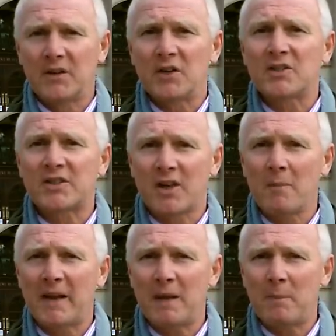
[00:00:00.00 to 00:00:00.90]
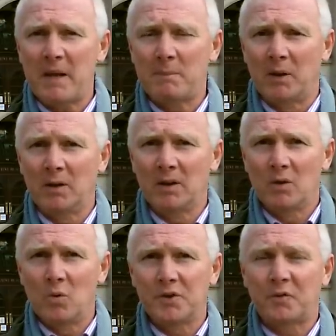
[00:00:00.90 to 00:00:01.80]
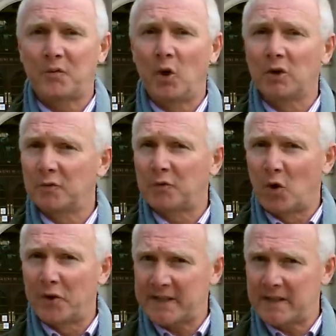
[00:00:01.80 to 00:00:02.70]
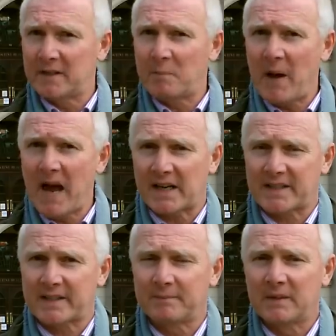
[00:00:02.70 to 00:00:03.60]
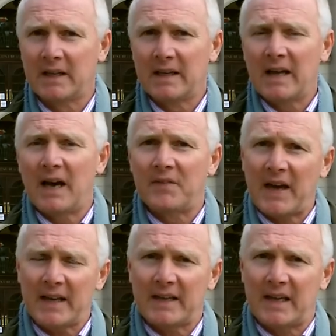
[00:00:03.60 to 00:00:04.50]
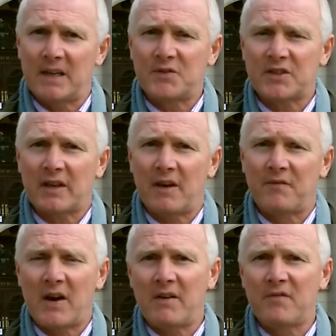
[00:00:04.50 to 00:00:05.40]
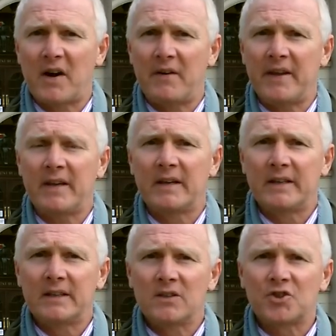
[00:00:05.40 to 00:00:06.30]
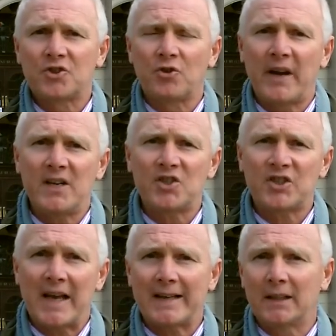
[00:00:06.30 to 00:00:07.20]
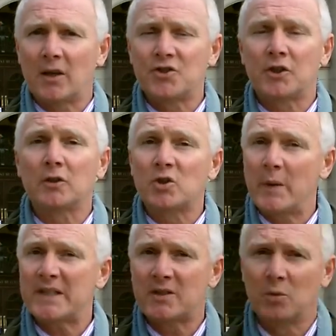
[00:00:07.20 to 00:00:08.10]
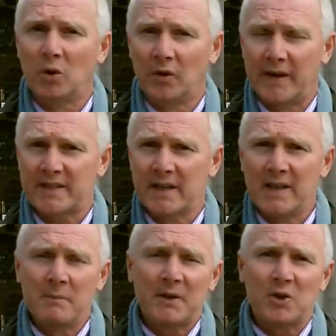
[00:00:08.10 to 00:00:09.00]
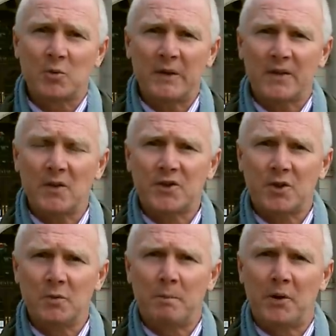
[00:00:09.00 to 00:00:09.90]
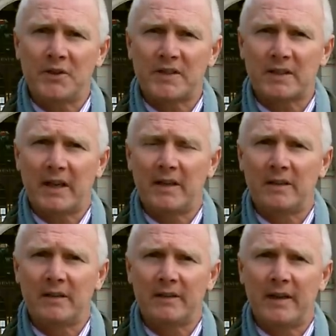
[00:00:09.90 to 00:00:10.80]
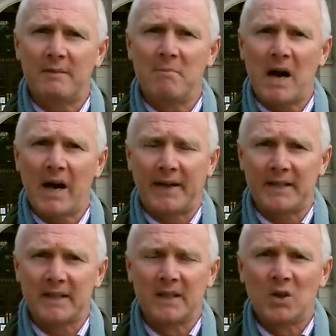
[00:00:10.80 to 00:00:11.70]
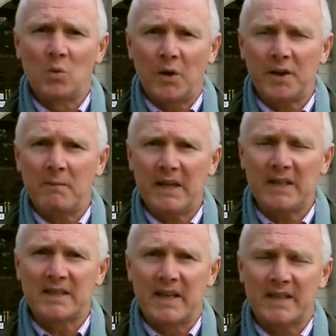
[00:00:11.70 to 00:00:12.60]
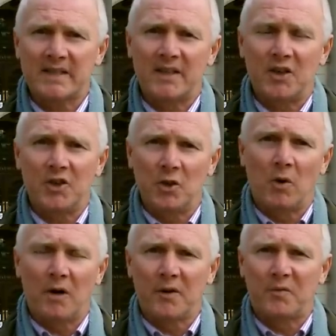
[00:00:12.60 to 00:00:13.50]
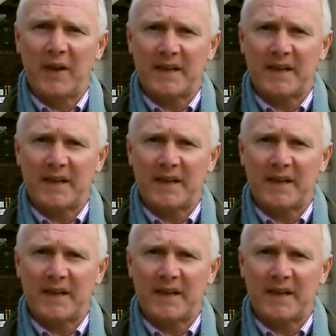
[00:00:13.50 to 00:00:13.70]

that so many people would have fallen for it in the past. And that gives a very, very strange psychological twist to all this, because with those two points in mind, what it means is that you are the